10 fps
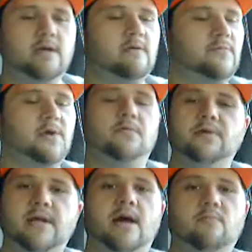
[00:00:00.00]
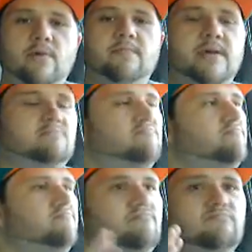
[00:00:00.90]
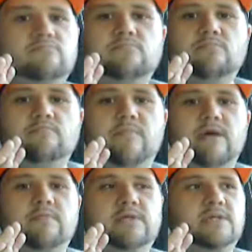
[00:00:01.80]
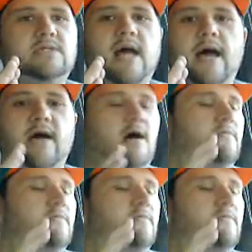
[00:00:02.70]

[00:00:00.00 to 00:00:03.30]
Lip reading: If there were not women, men would just die off,